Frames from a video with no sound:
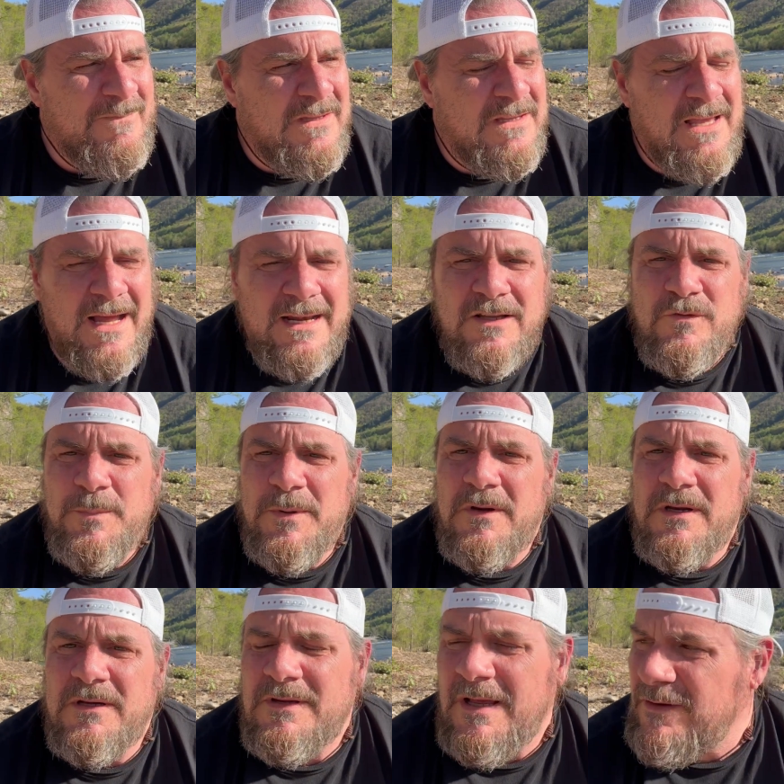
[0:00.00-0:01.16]
kind of
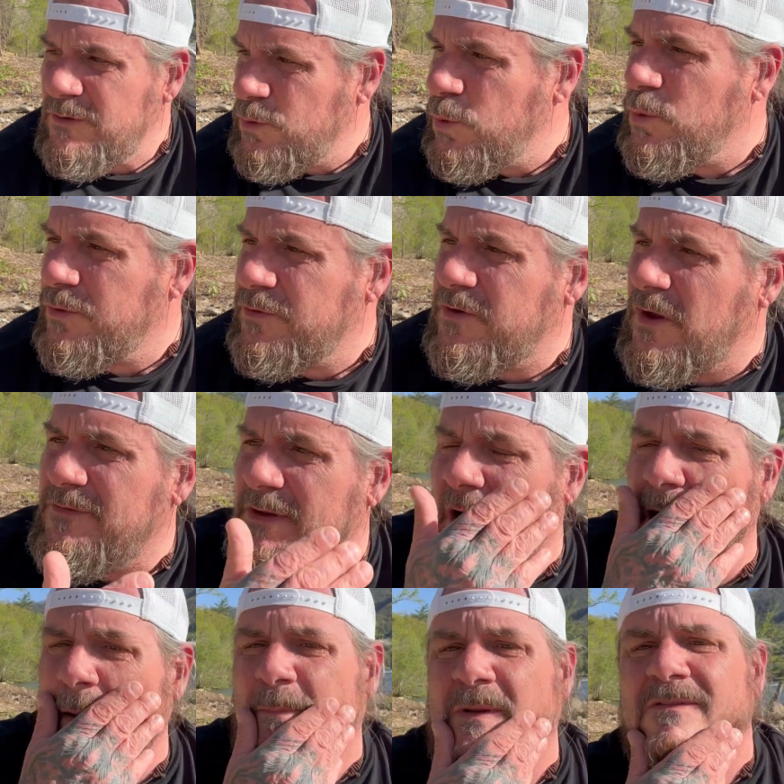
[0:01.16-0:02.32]
experience how the cool stuff
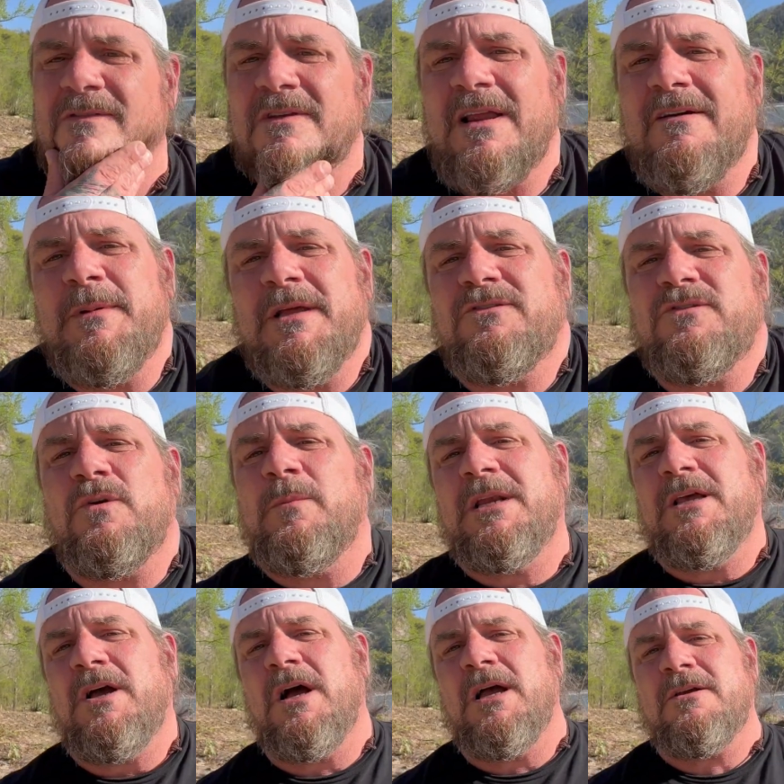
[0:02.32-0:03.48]
happens. And I've met so many
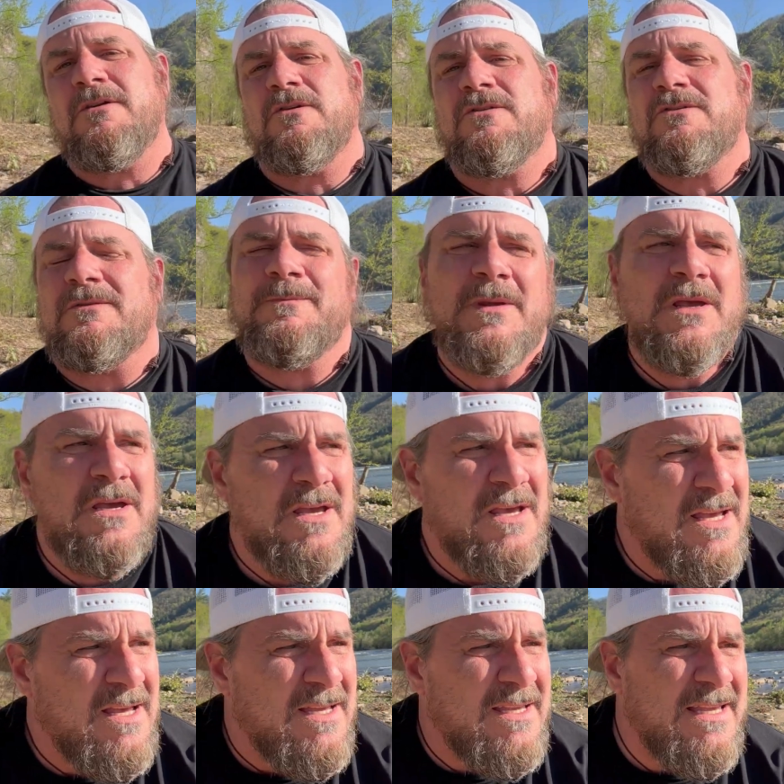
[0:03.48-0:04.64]
hikers,
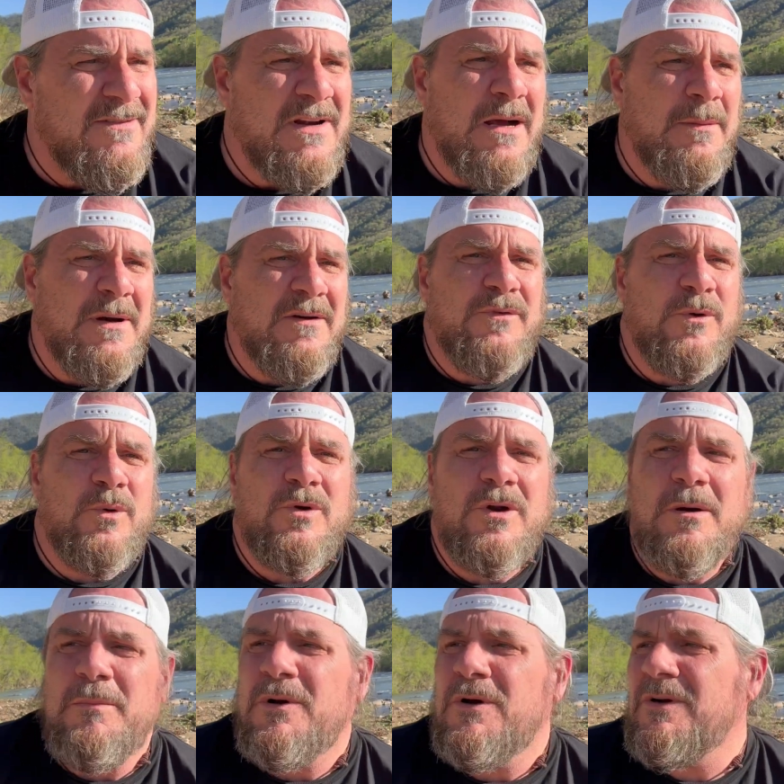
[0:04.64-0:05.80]
giving out my phone
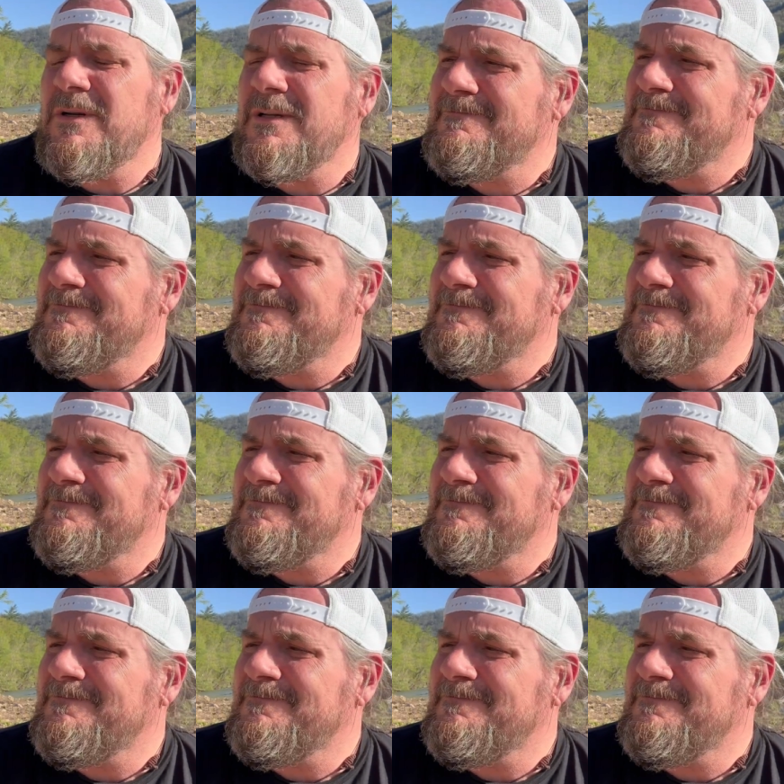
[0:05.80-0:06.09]
number,